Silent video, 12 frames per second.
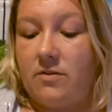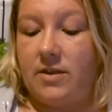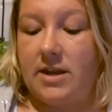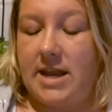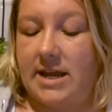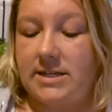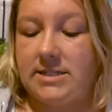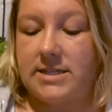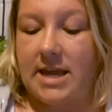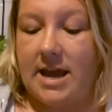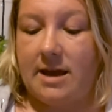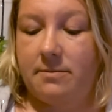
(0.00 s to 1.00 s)
The next
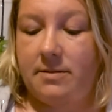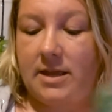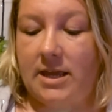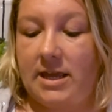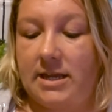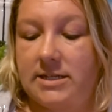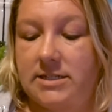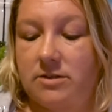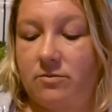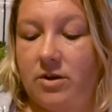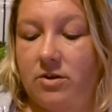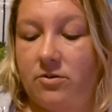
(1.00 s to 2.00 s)
tab
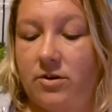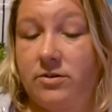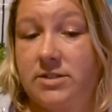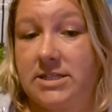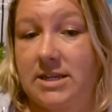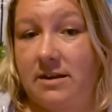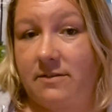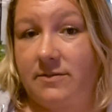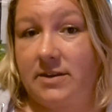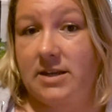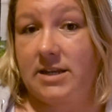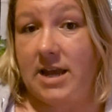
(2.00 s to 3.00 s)
is recruits that
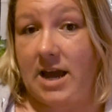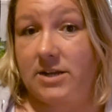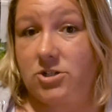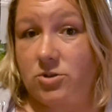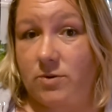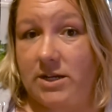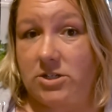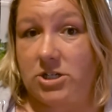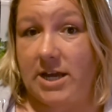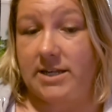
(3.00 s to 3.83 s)
have not joined